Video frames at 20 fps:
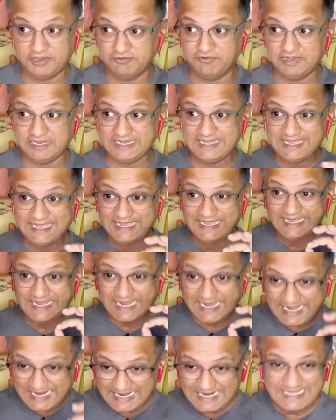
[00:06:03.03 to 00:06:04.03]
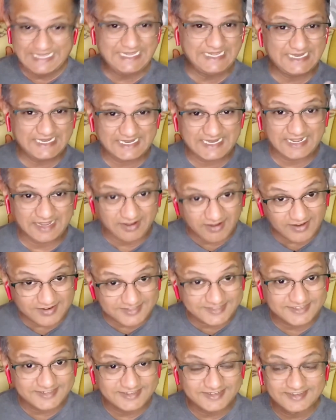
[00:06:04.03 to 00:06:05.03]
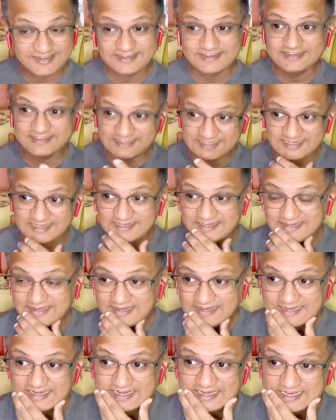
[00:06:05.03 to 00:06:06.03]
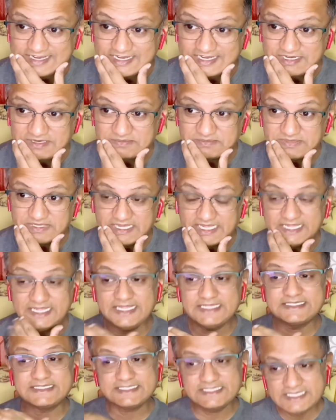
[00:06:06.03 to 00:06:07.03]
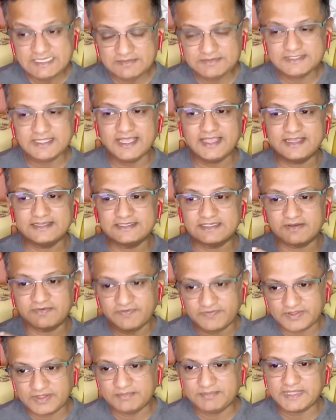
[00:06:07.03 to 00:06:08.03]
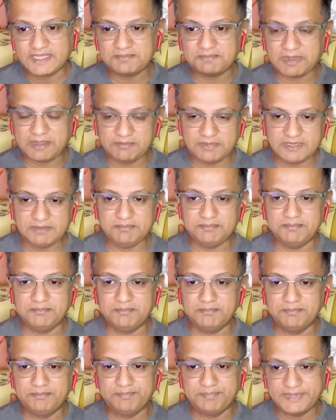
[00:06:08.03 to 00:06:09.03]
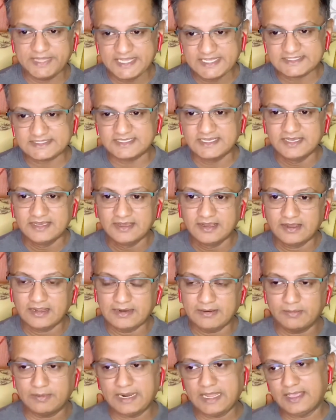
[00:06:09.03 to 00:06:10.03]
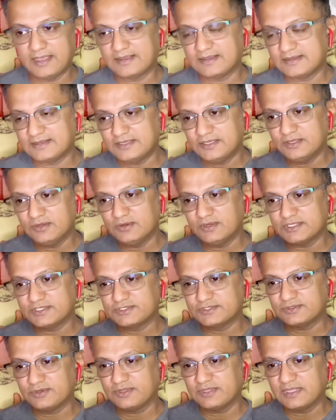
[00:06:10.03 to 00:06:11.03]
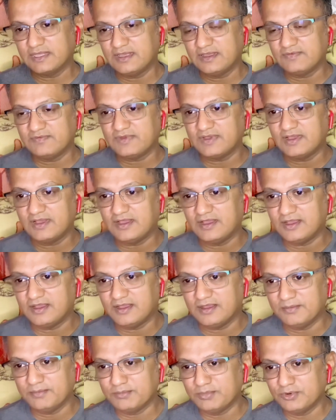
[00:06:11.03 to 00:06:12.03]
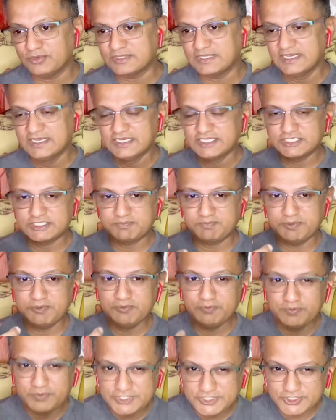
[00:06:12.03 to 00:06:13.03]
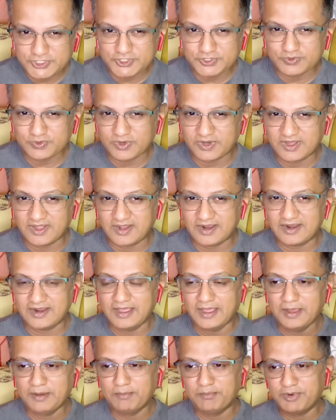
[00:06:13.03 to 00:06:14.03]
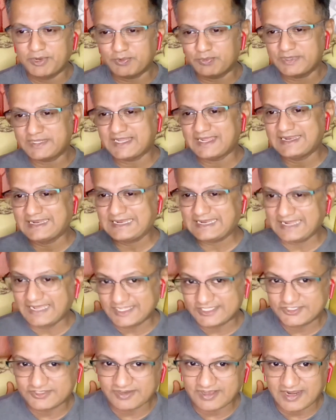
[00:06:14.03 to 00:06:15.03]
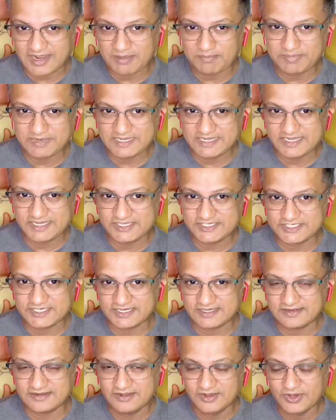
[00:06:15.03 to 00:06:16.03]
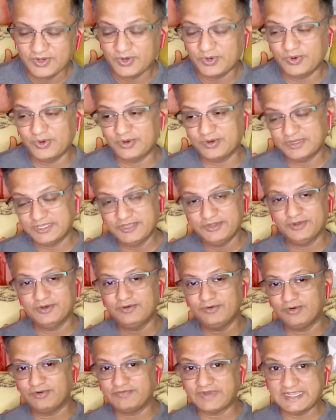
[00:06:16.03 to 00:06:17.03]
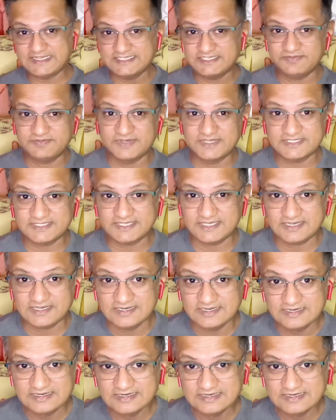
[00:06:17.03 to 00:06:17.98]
really clean cut. Yeah, it seems like it's a film that might be based, like, you know, sort of both spiritual but with a natural application, or, you know, or vice versa.